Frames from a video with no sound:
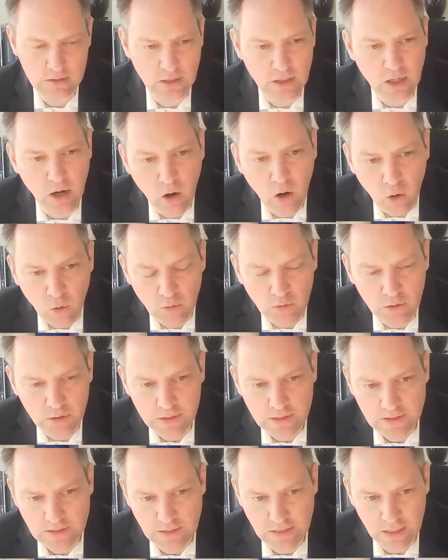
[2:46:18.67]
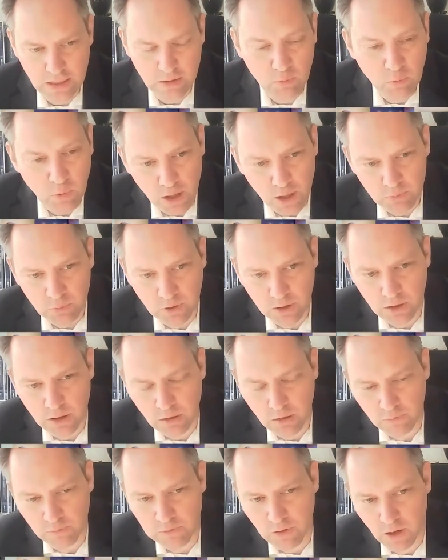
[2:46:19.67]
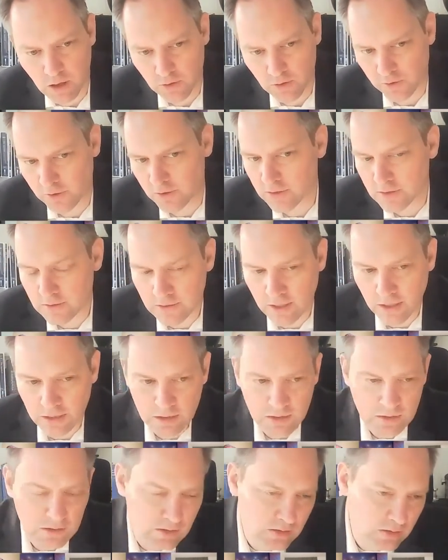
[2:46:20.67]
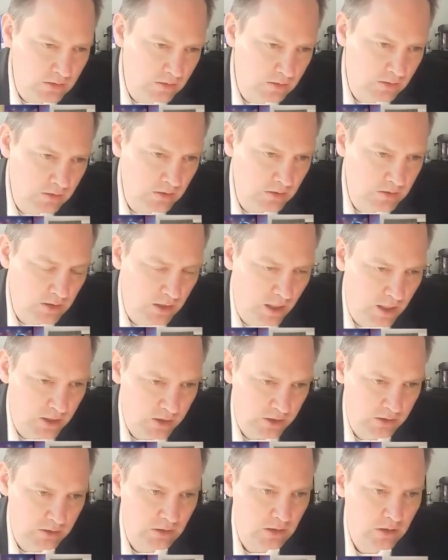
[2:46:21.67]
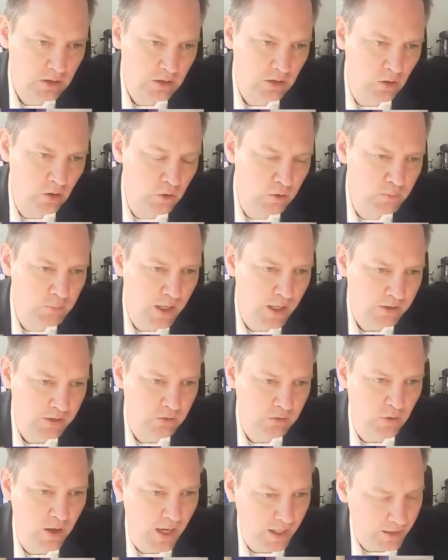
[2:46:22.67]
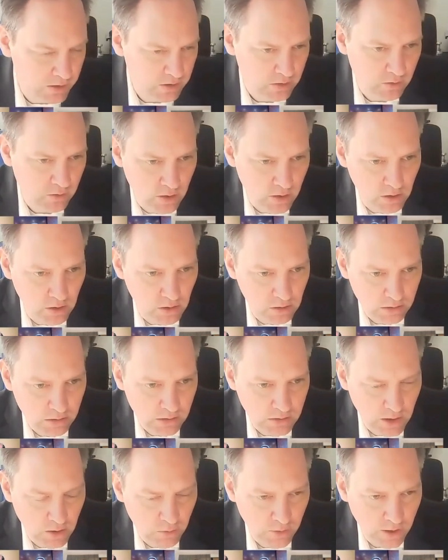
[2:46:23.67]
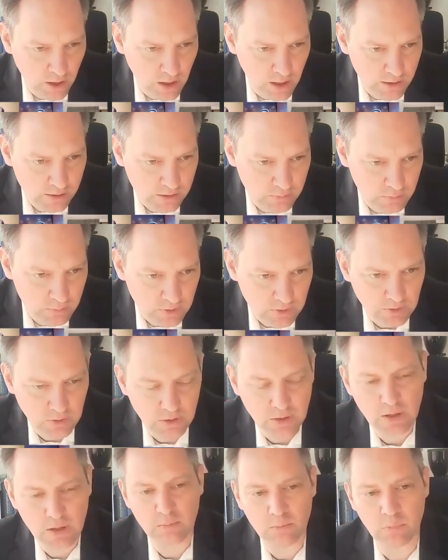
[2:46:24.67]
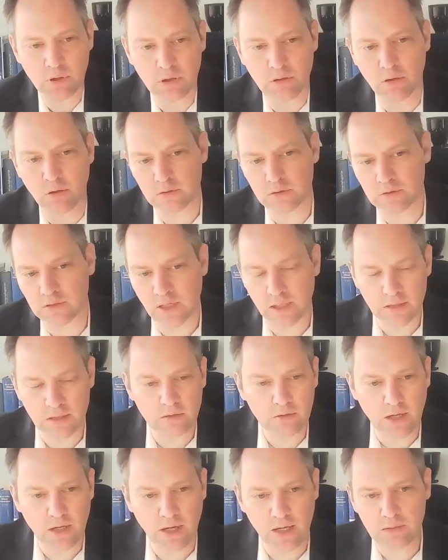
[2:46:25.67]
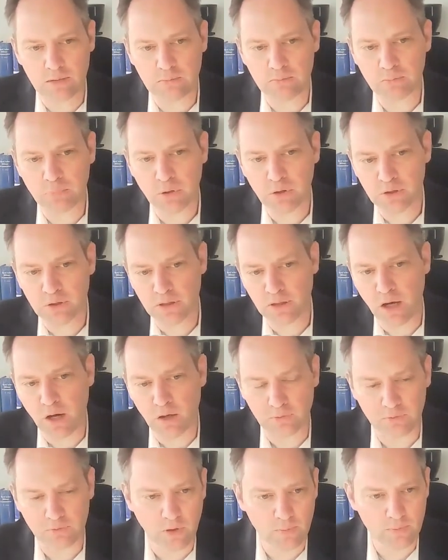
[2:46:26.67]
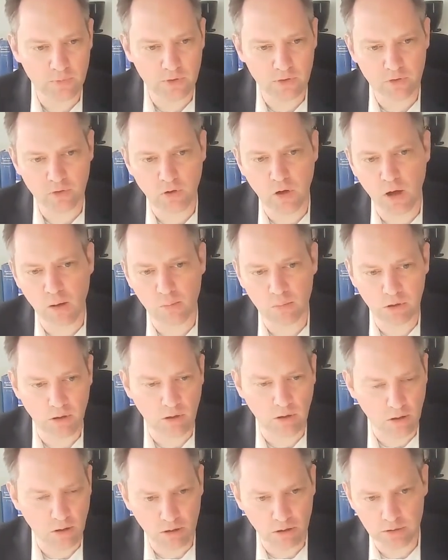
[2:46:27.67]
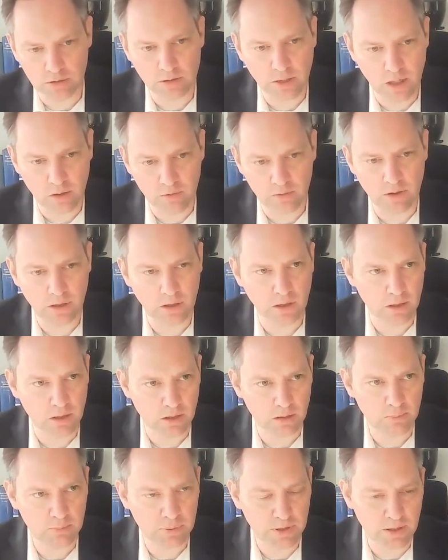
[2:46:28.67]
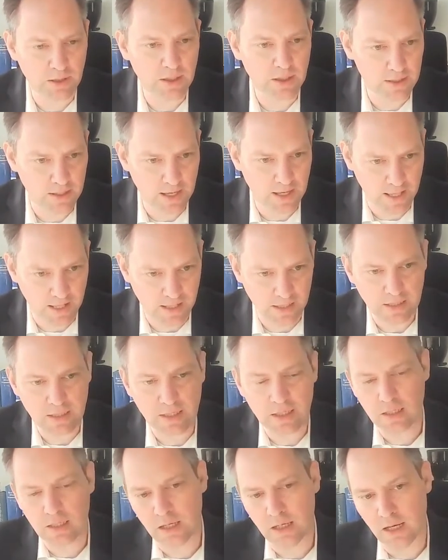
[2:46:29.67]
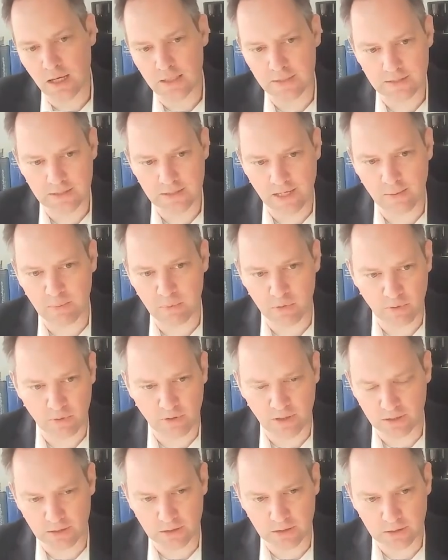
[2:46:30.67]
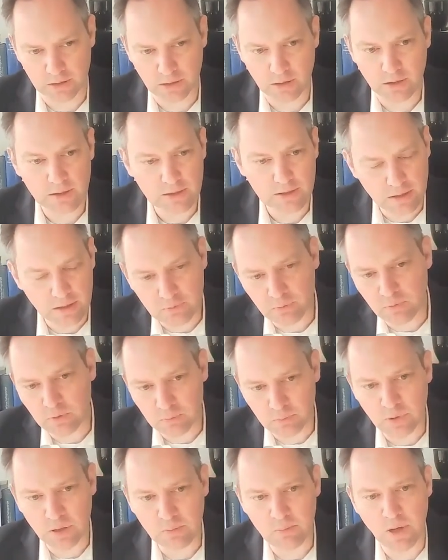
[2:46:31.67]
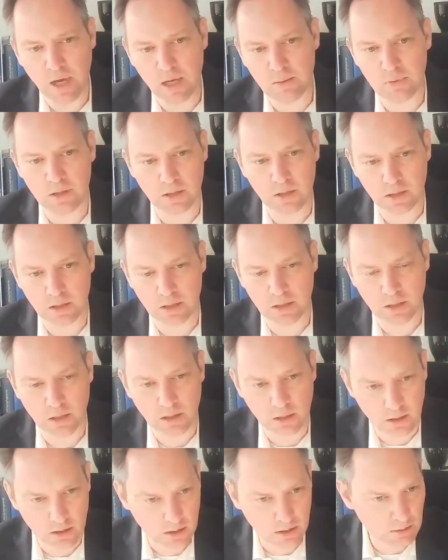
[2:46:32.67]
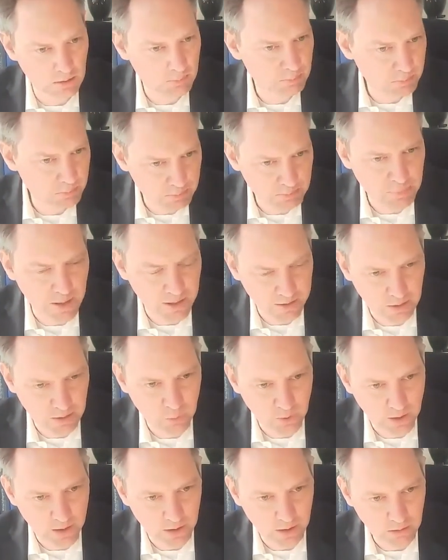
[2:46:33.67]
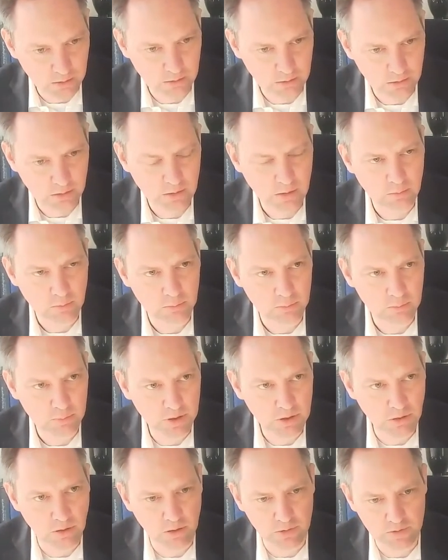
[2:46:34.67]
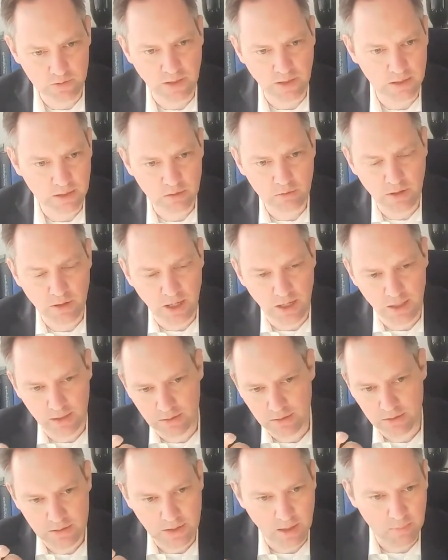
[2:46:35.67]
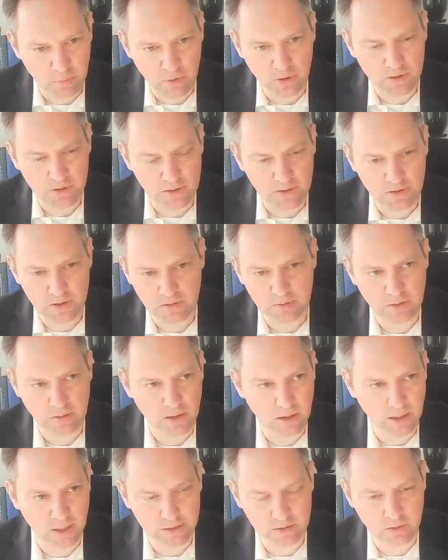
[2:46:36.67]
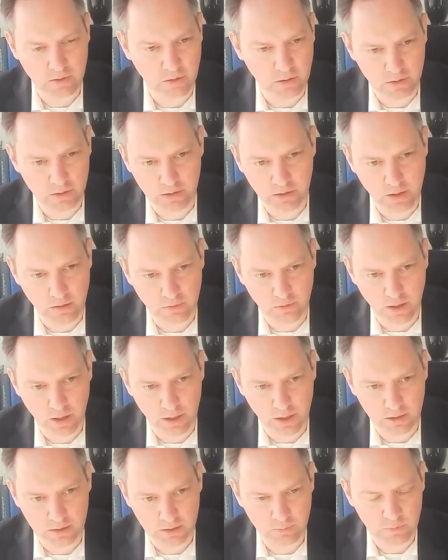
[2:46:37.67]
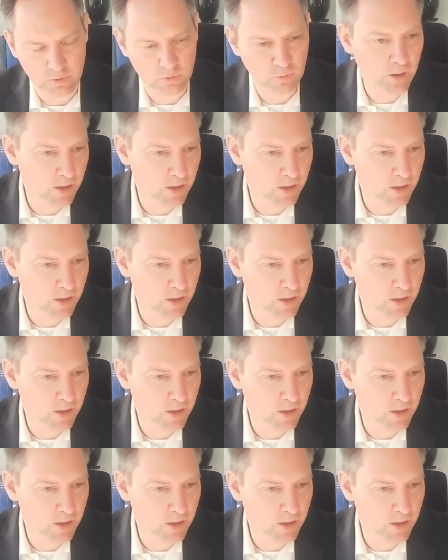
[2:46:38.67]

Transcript: The only thing, when we go further, then it's discussion going back to extraordinary items, because then you can put it out from the normal ordinary P&L and separate it. This would be maybe a better way, because then you can separate these extraordinary items.